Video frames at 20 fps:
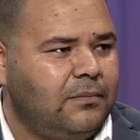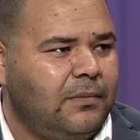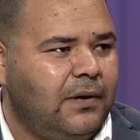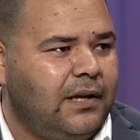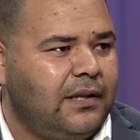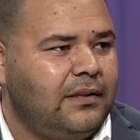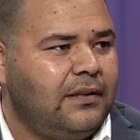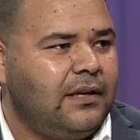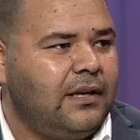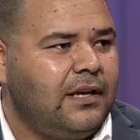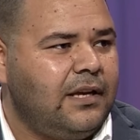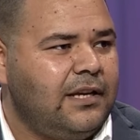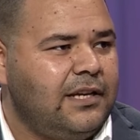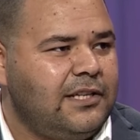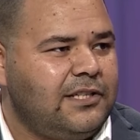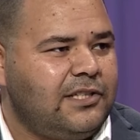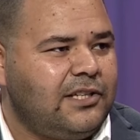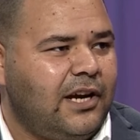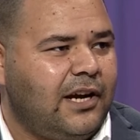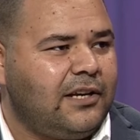But he
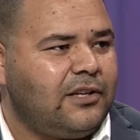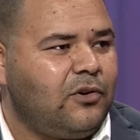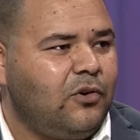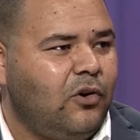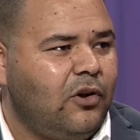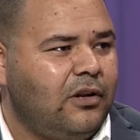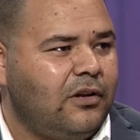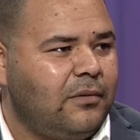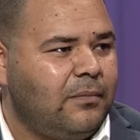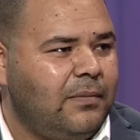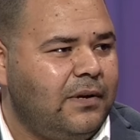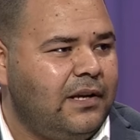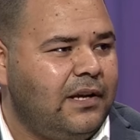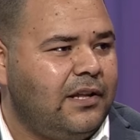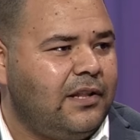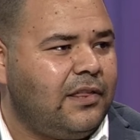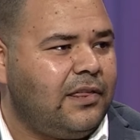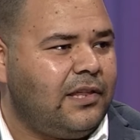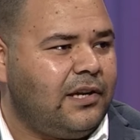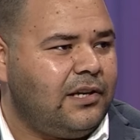started calling me
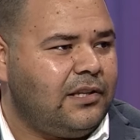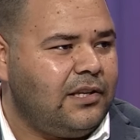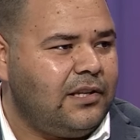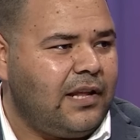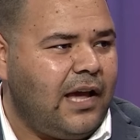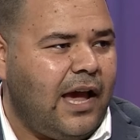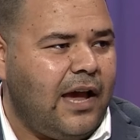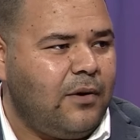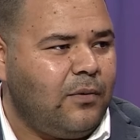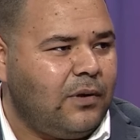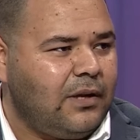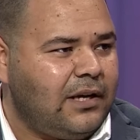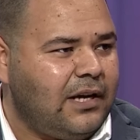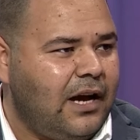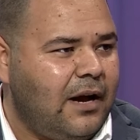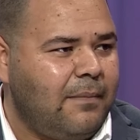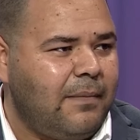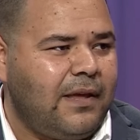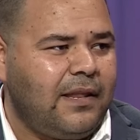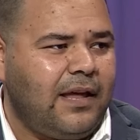and threatening, I will
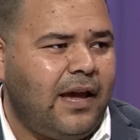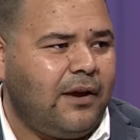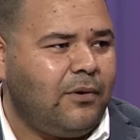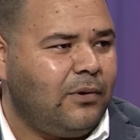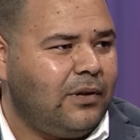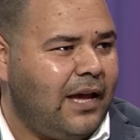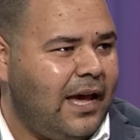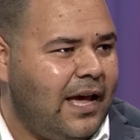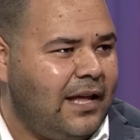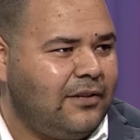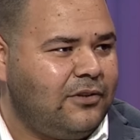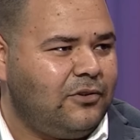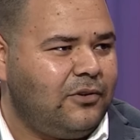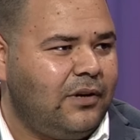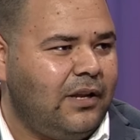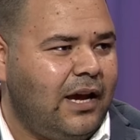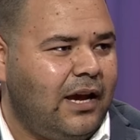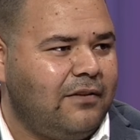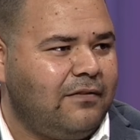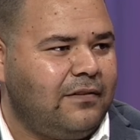come and I will end your
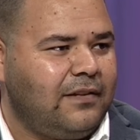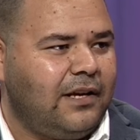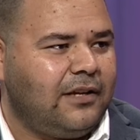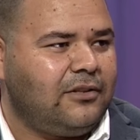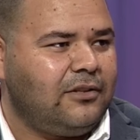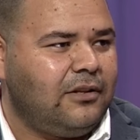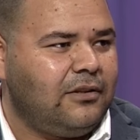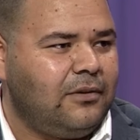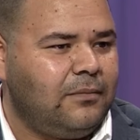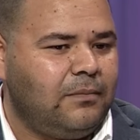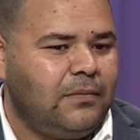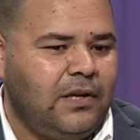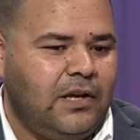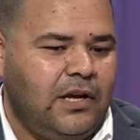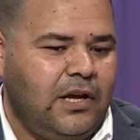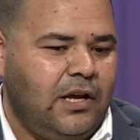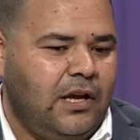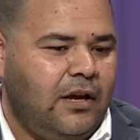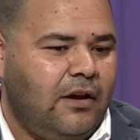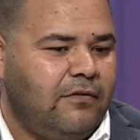life. And I told him,
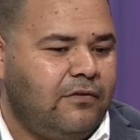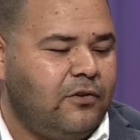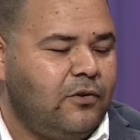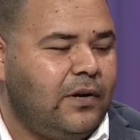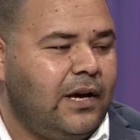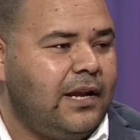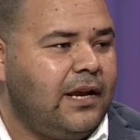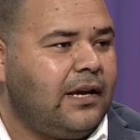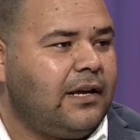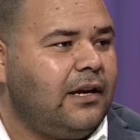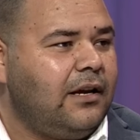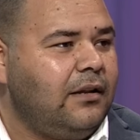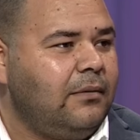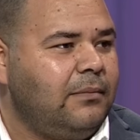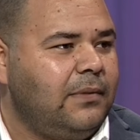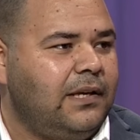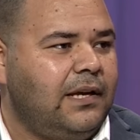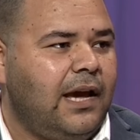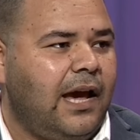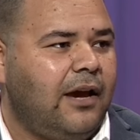if you're going to kill
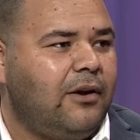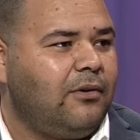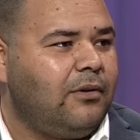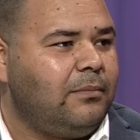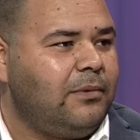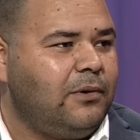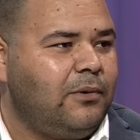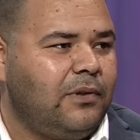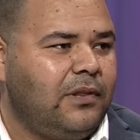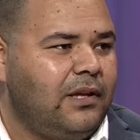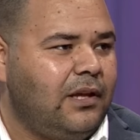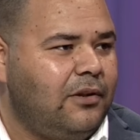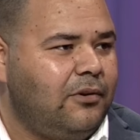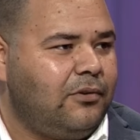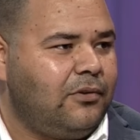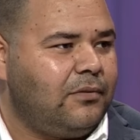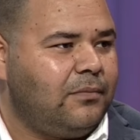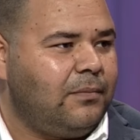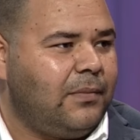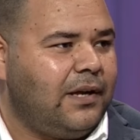me, I will be with the
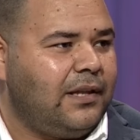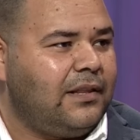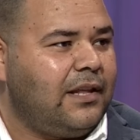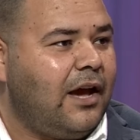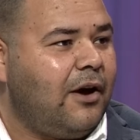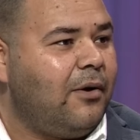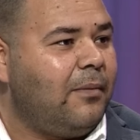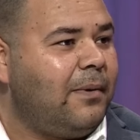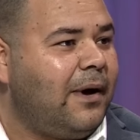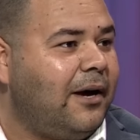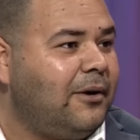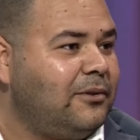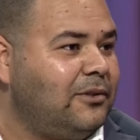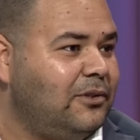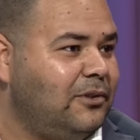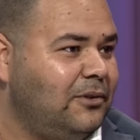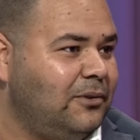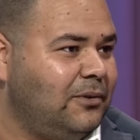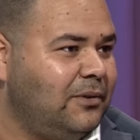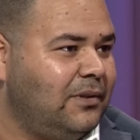Lord. But how about
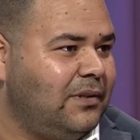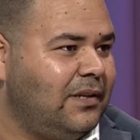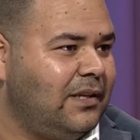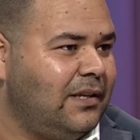you?